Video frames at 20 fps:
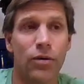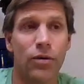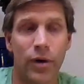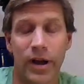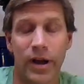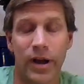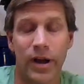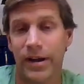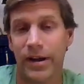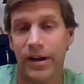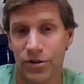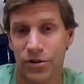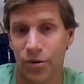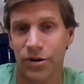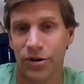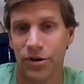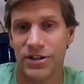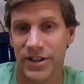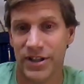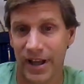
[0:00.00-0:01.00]
the way
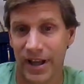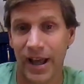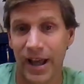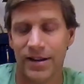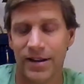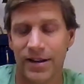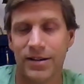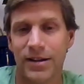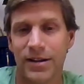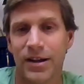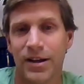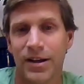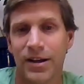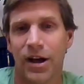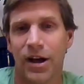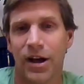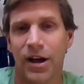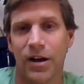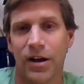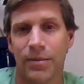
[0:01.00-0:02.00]
towards the end
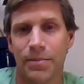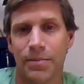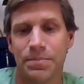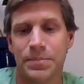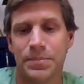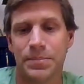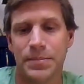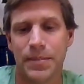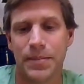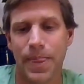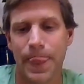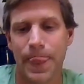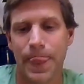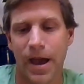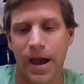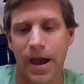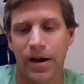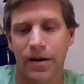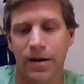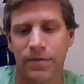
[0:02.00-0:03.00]
um,
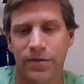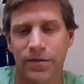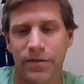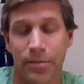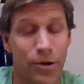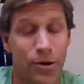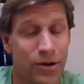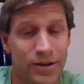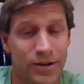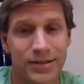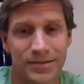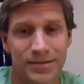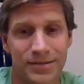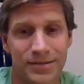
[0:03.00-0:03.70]
of the book.